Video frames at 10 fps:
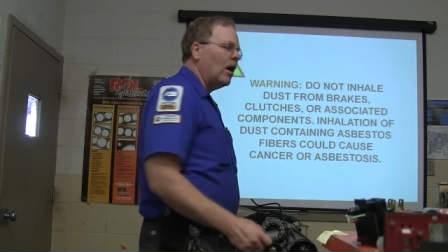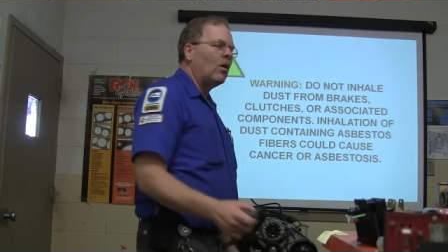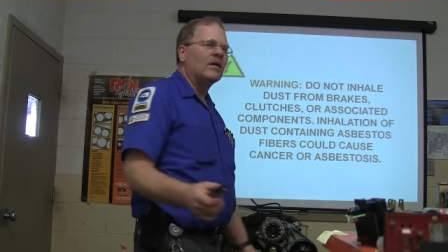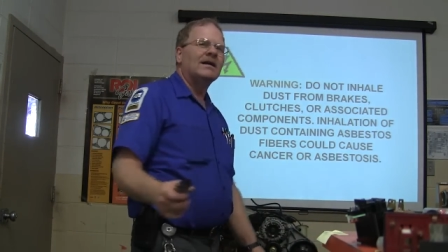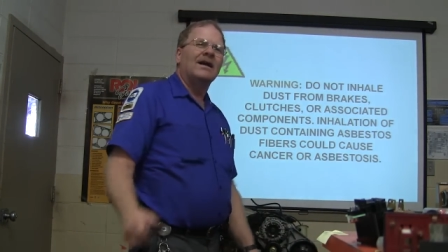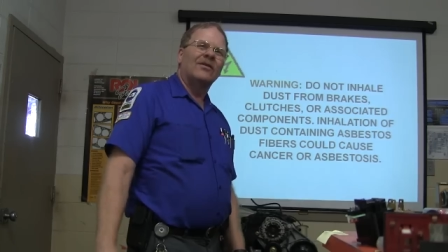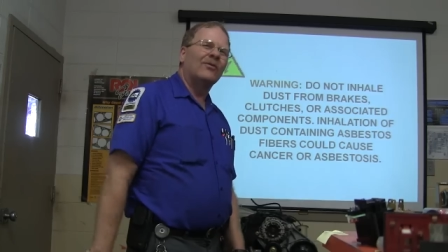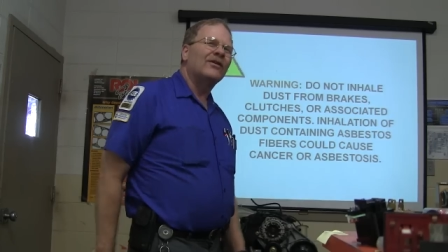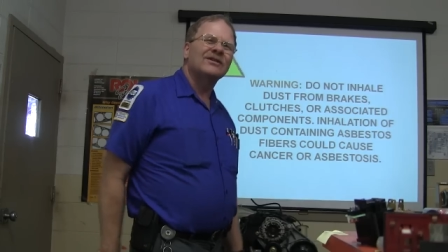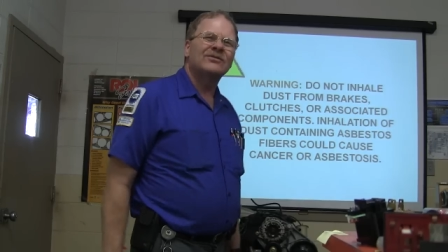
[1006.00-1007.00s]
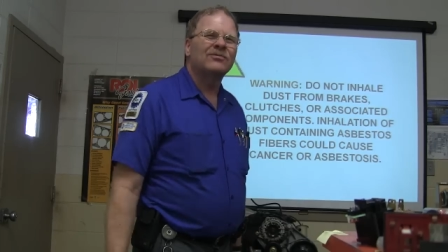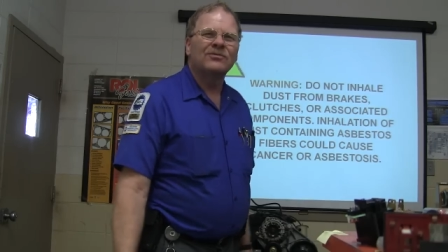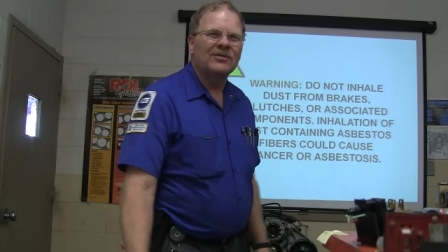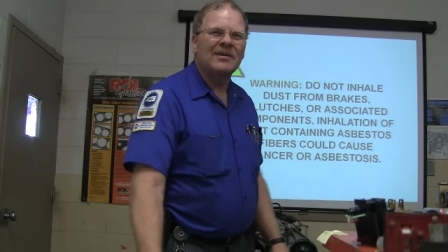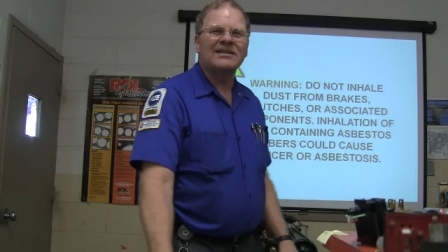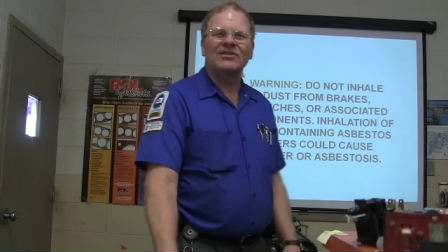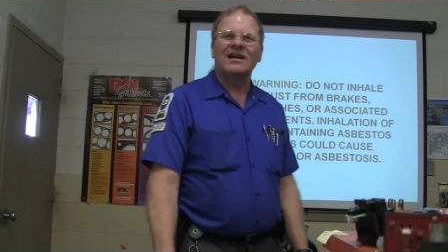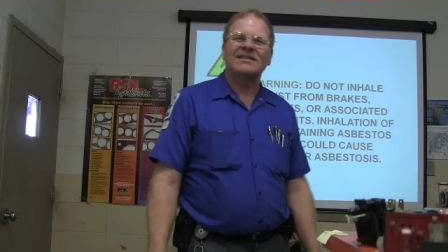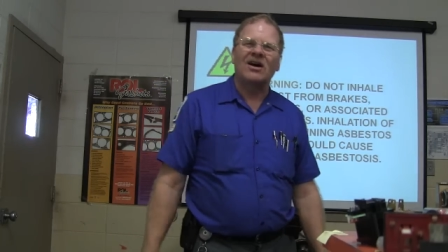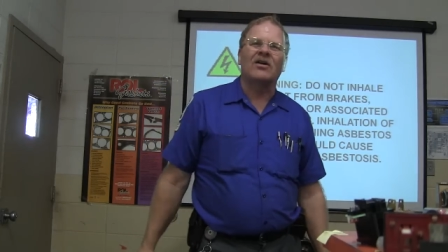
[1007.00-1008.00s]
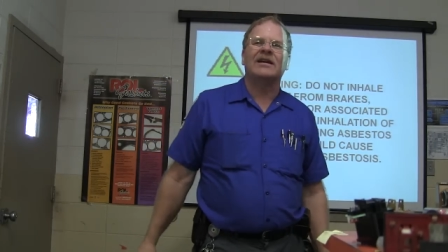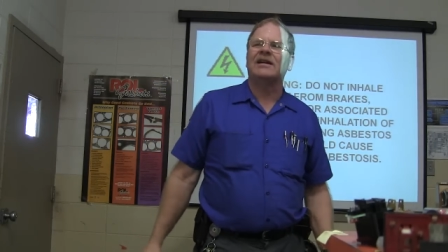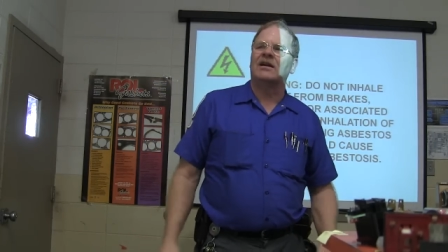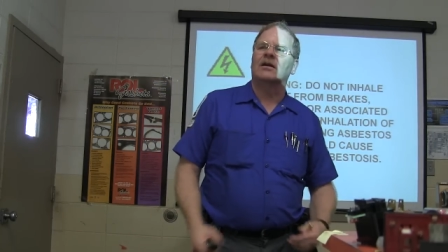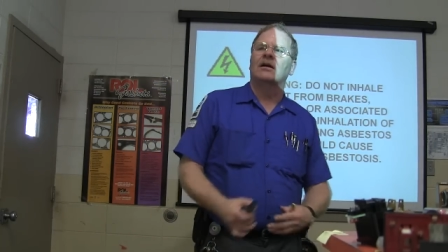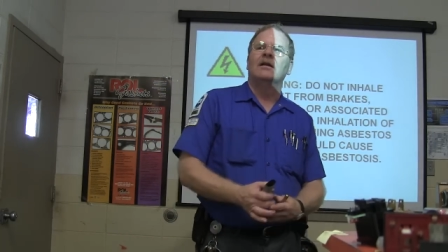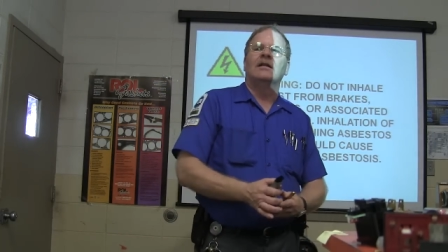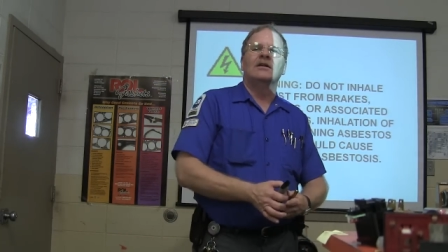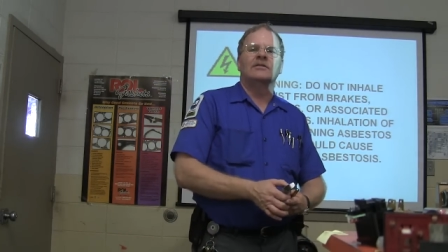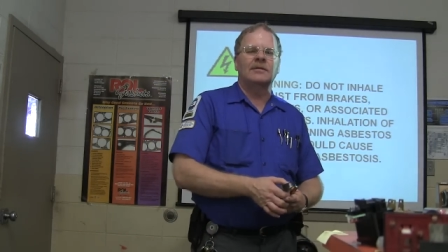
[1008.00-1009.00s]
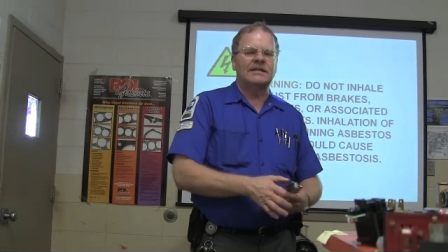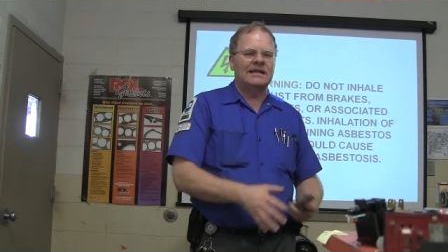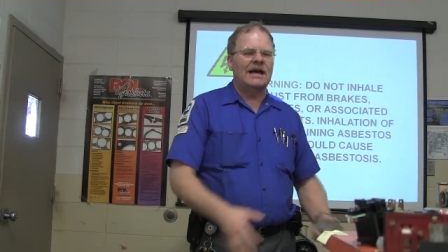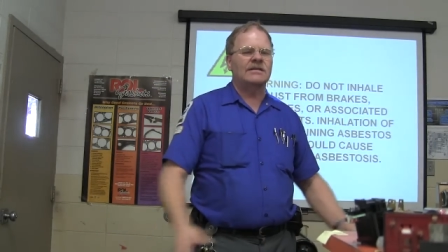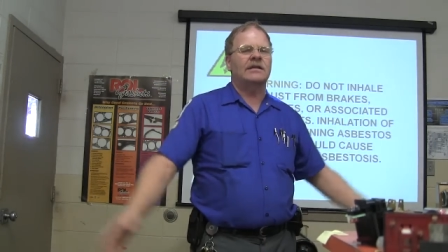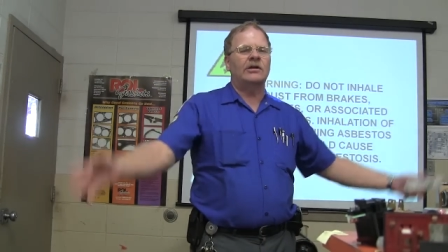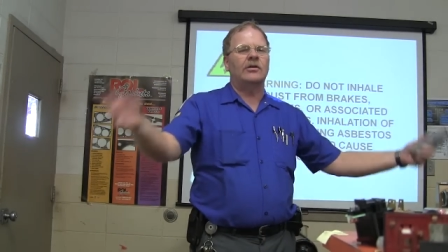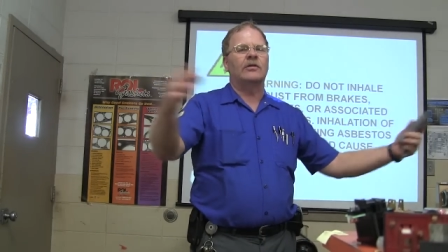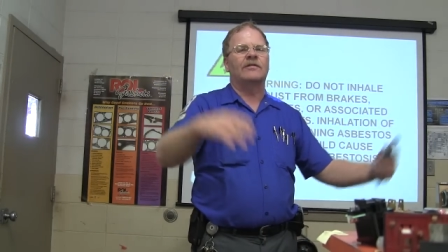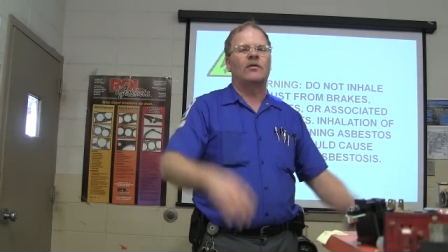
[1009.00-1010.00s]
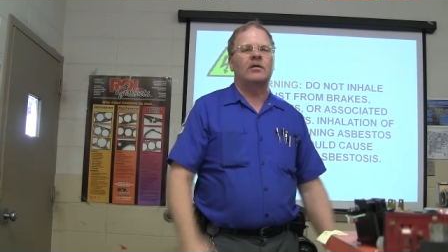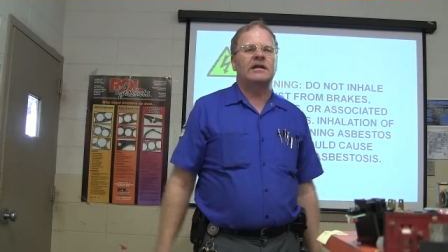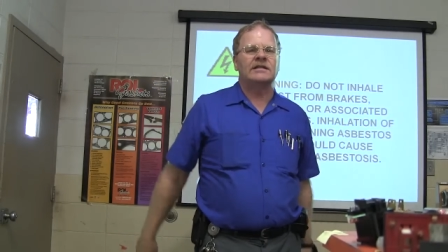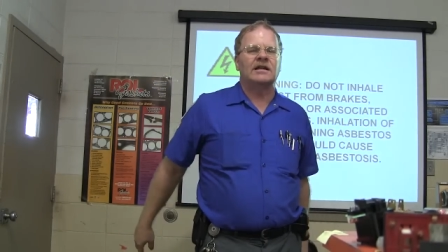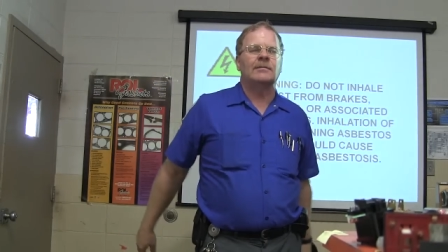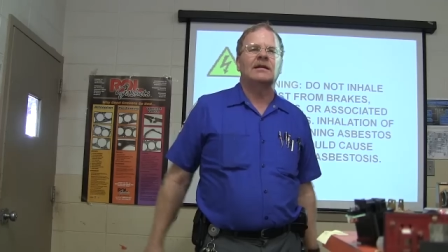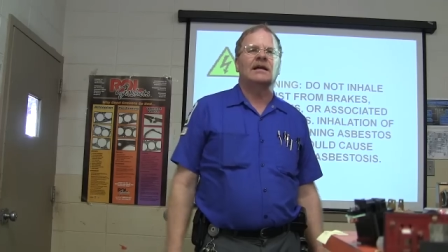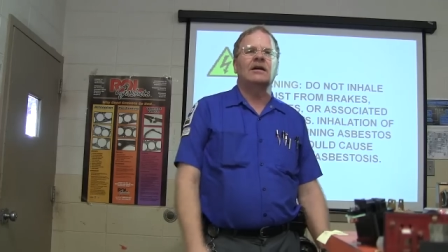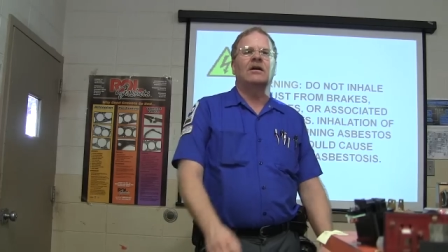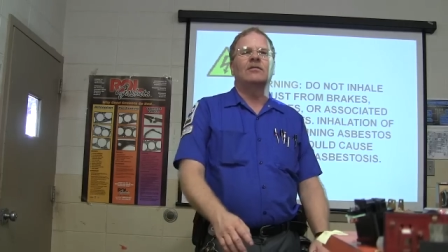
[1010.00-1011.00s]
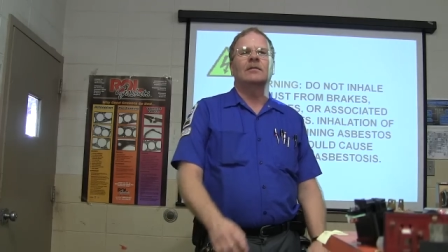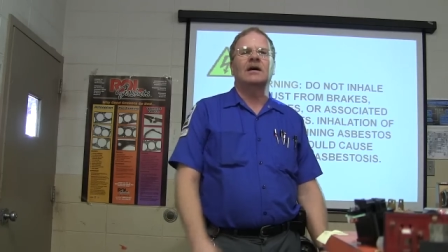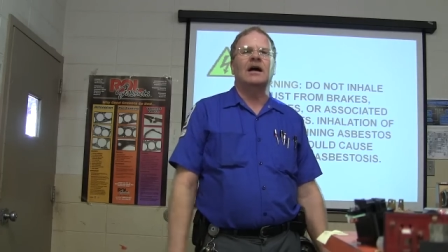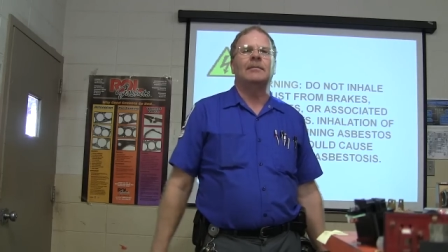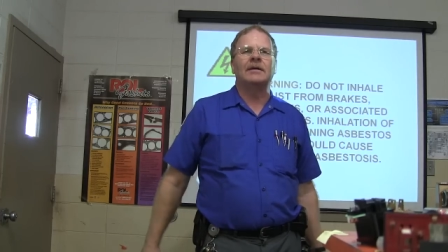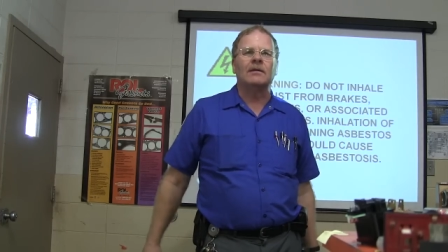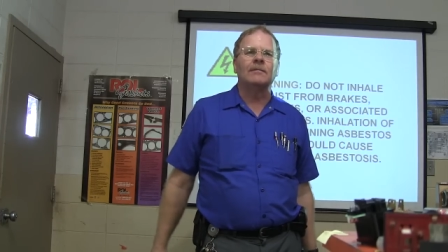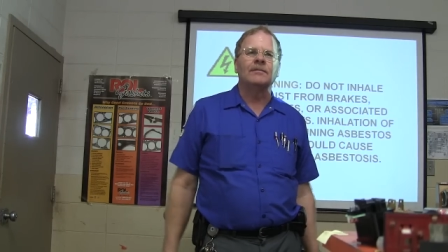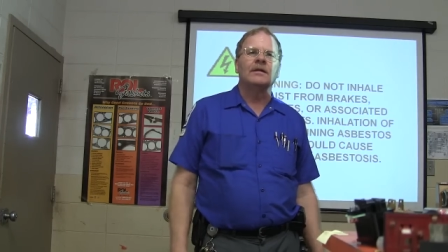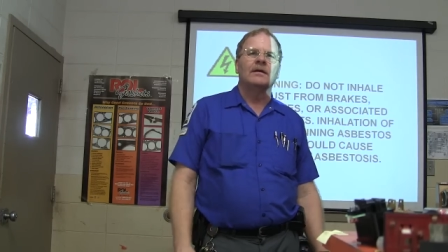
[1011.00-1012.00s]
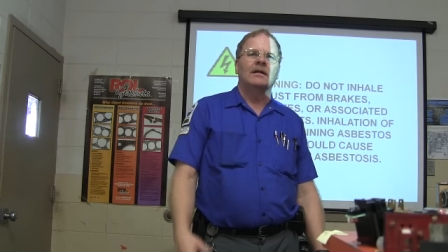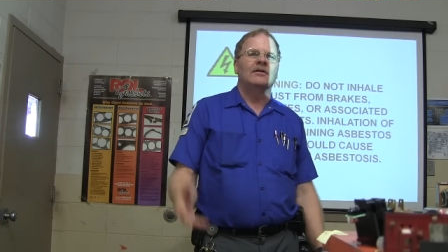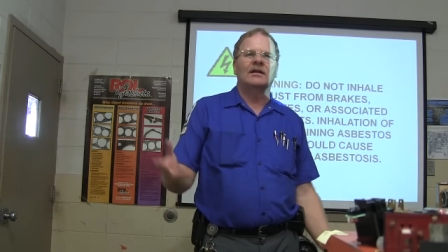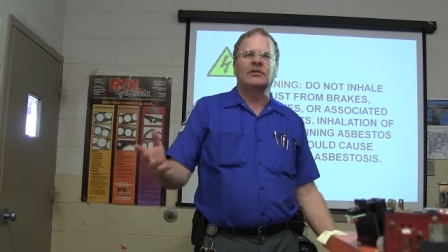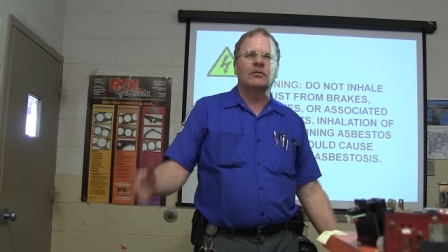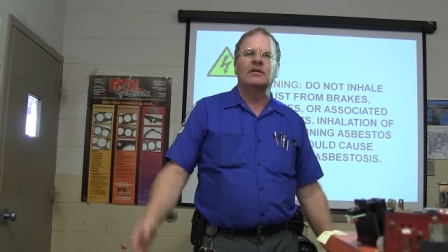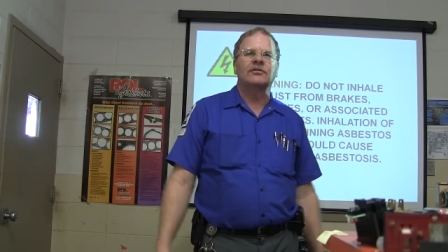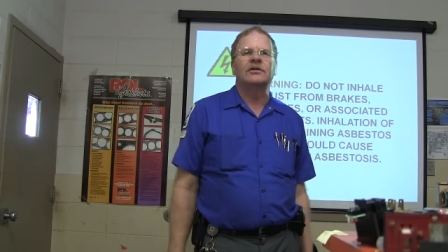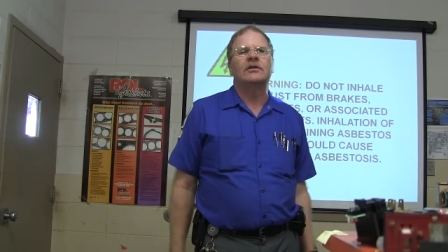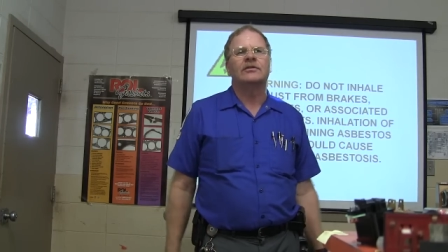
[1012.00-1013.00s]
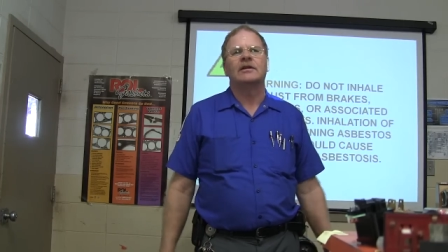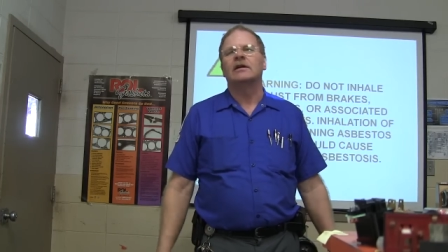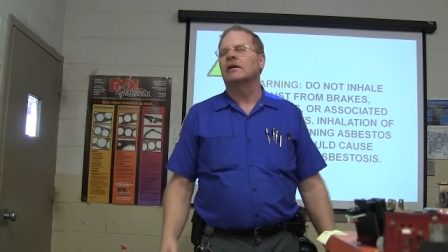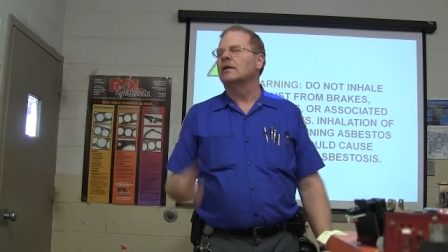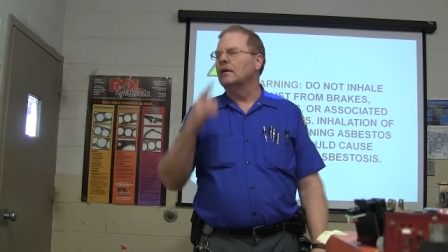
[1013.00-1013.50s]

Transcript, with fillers: Always. The first semester I taught in here, there's a bunch of guys in here in their 40s that had been laid off from a cotton mill. There's like 12 students in here.